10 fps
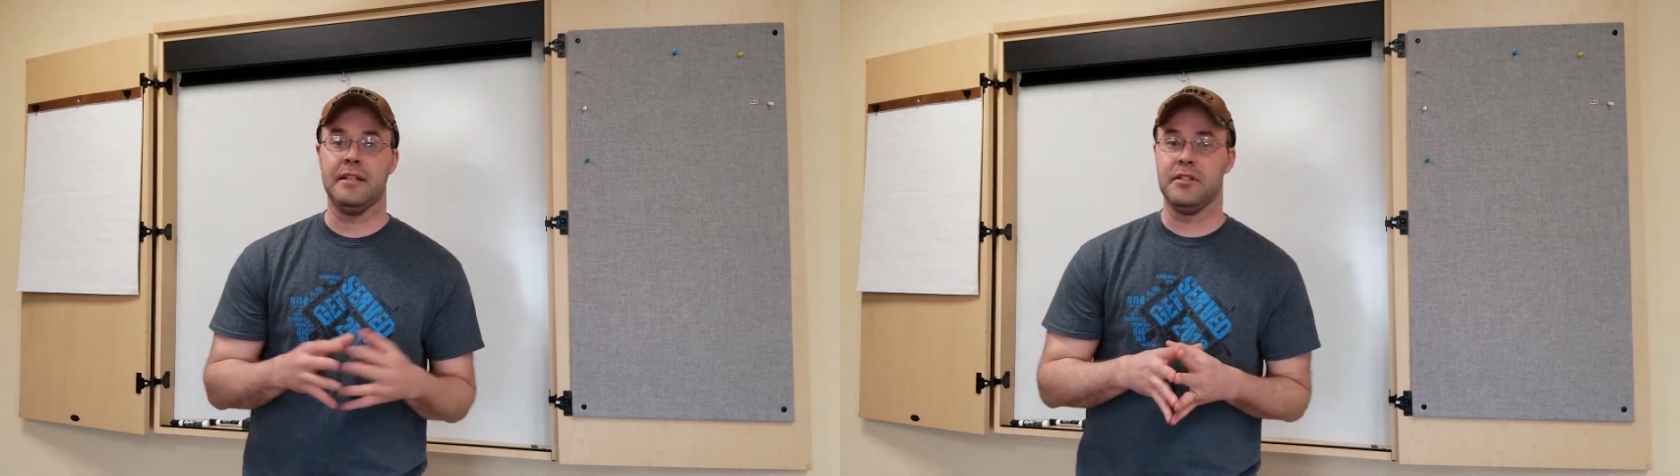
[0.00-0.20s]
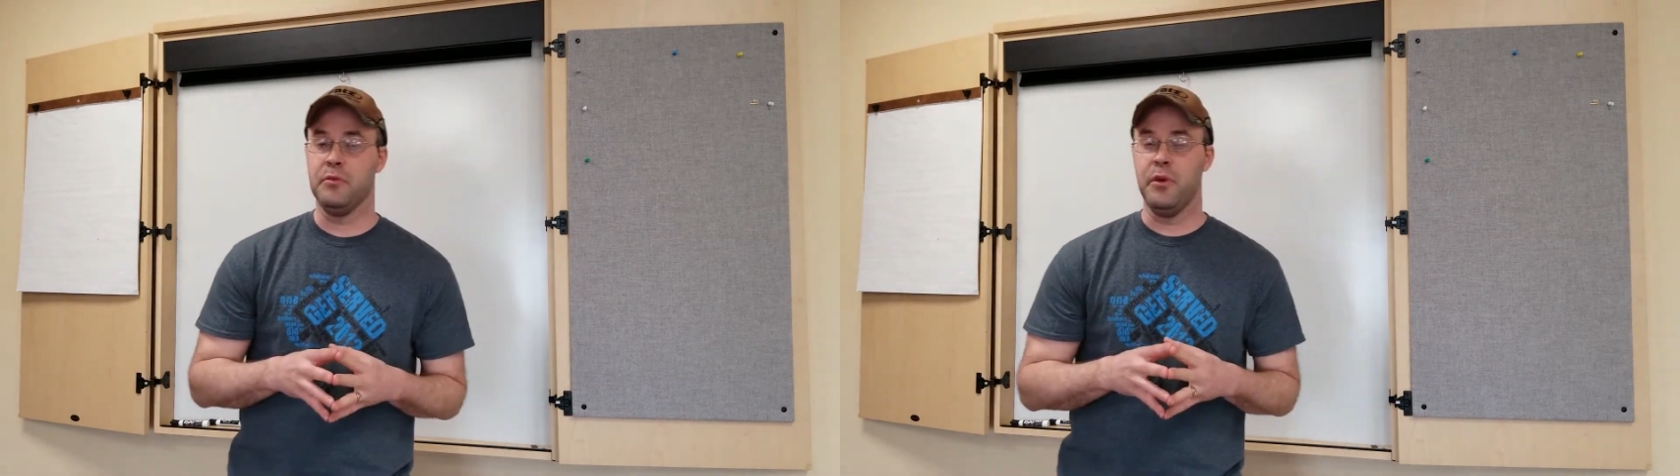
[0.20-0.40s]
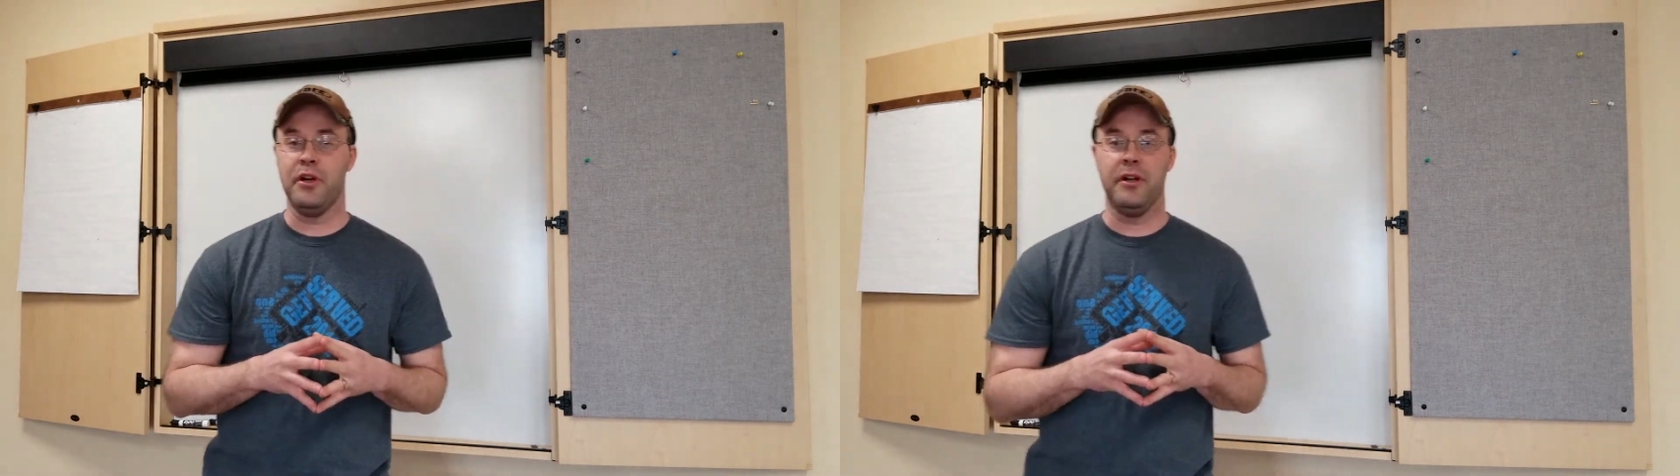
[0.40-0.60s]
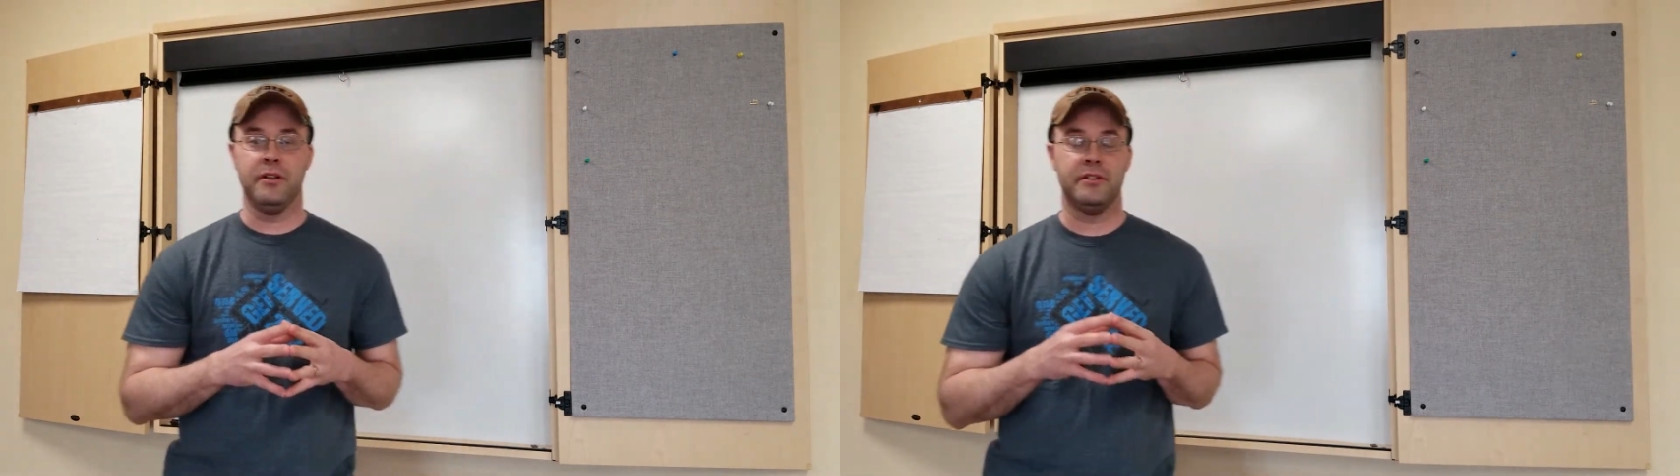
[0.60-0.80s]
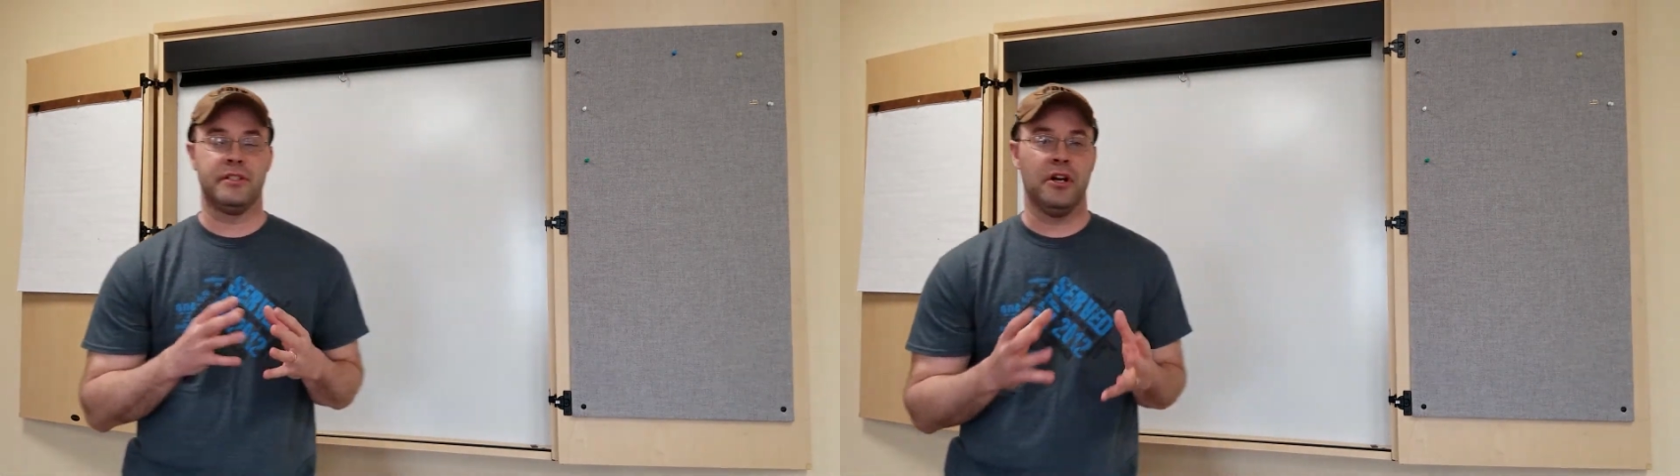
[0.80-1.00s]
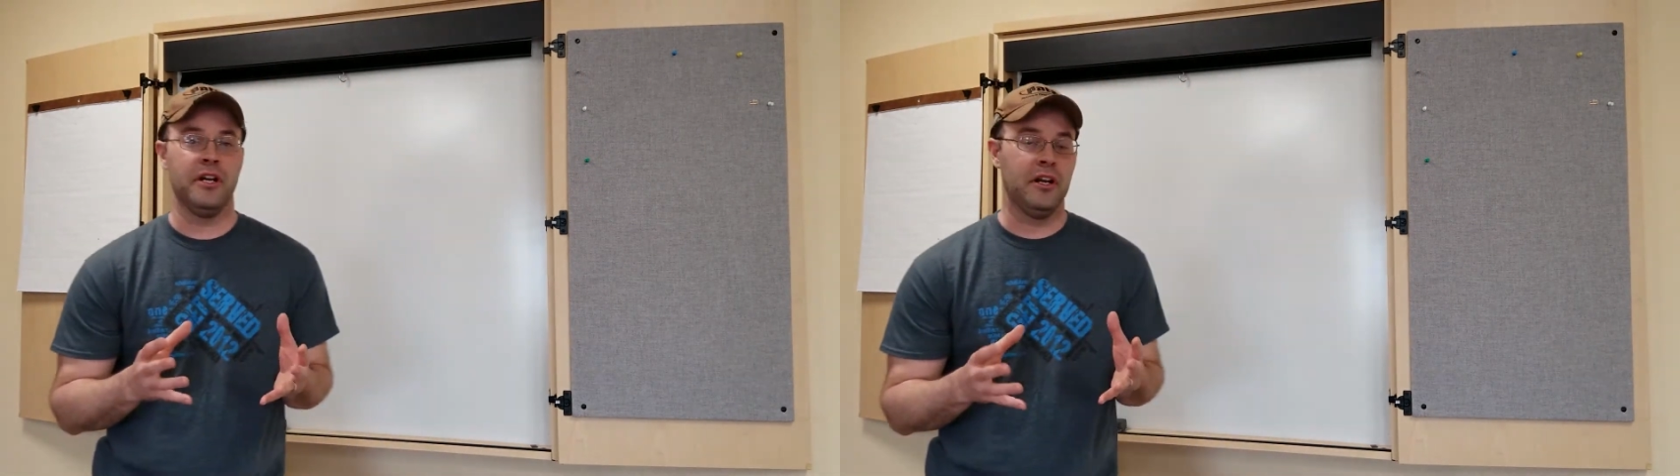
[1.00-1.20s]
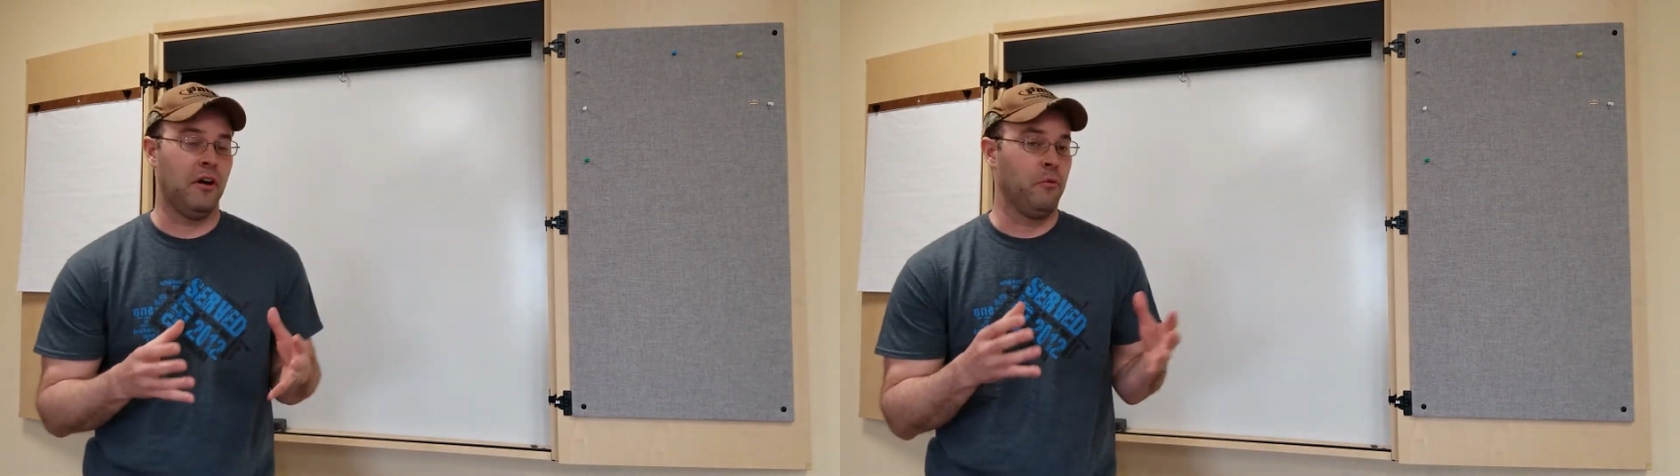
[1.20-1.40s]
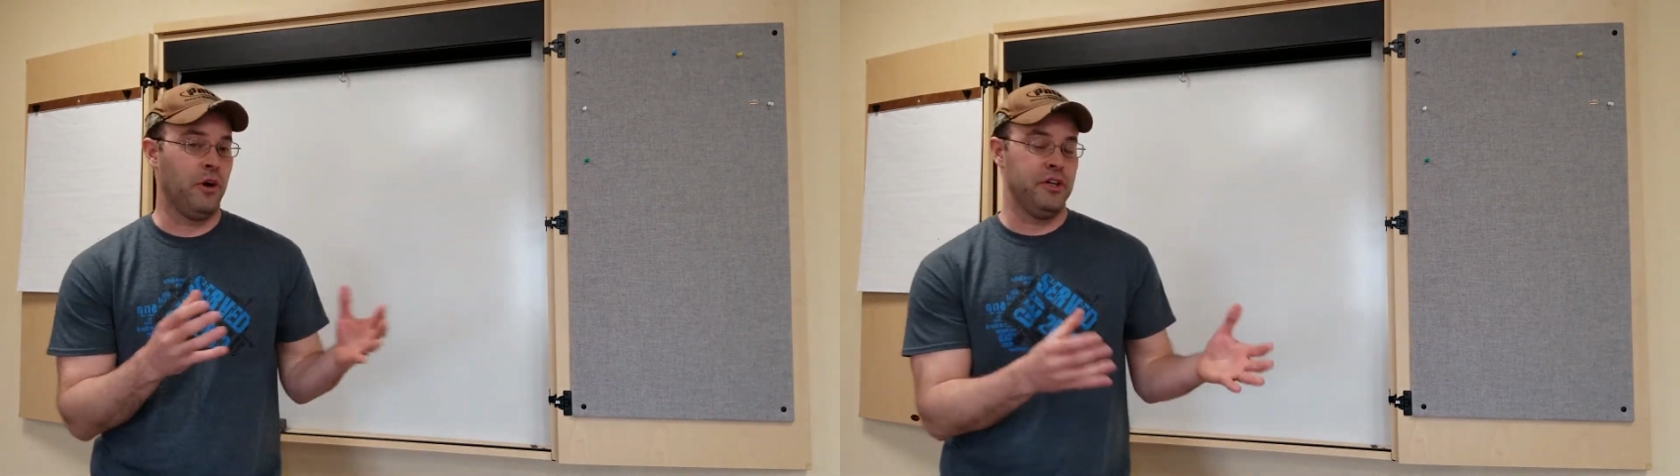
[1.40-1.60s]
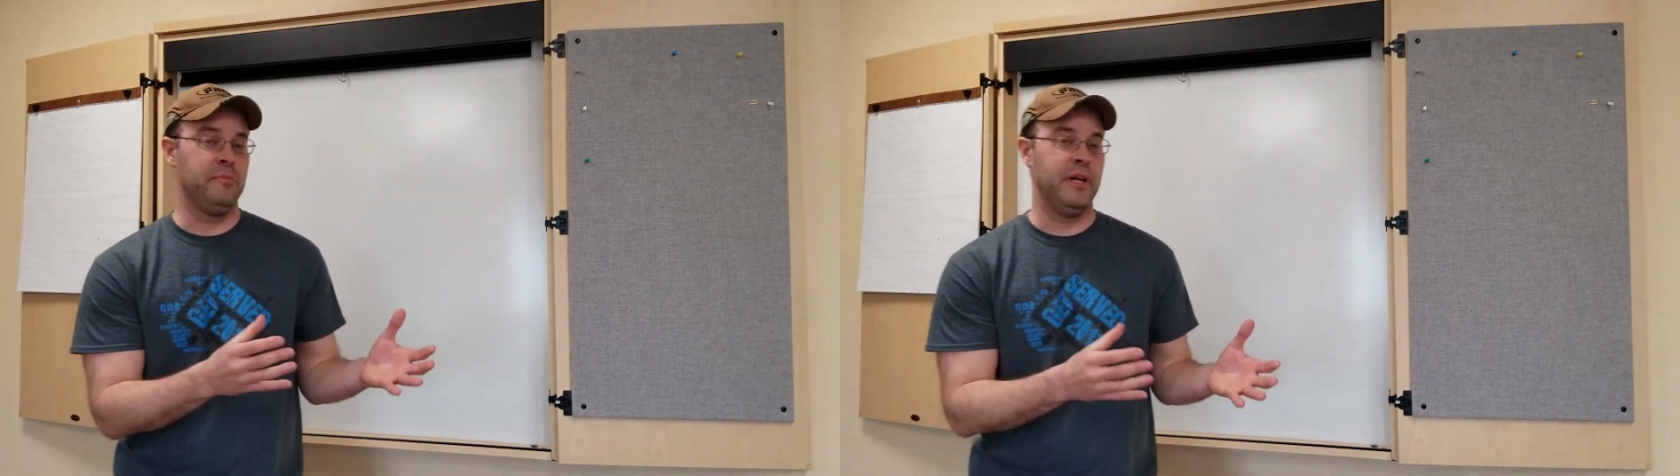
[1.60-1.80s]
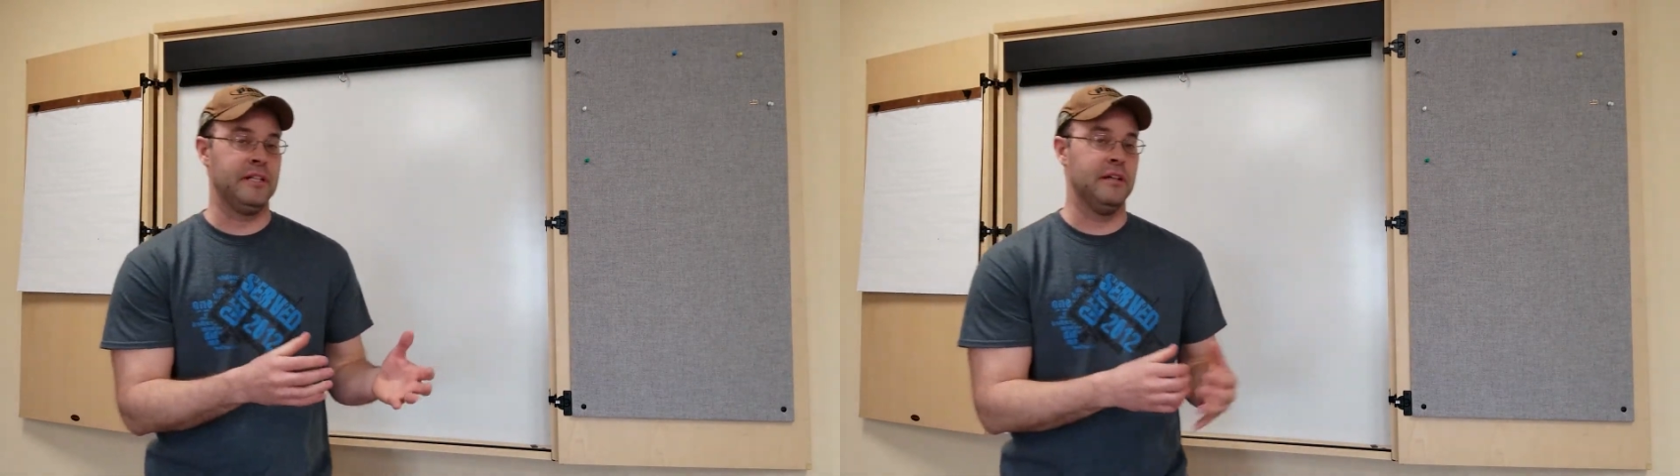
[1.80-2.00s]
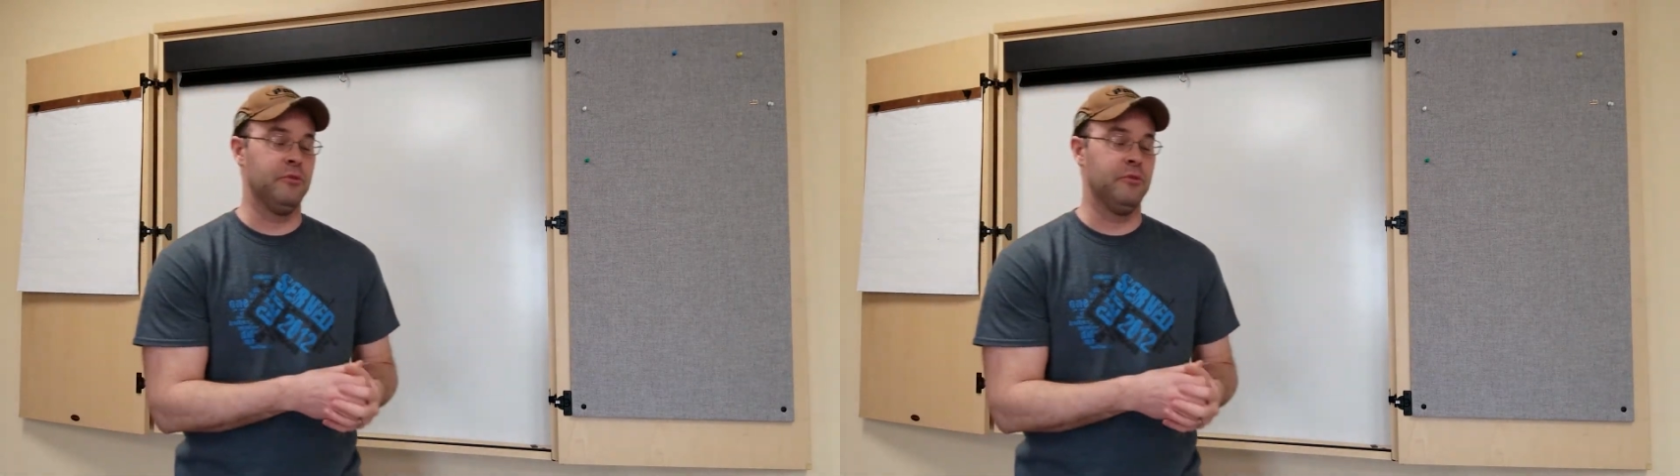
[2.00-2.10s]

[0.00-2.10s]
So we're starting where you picked up,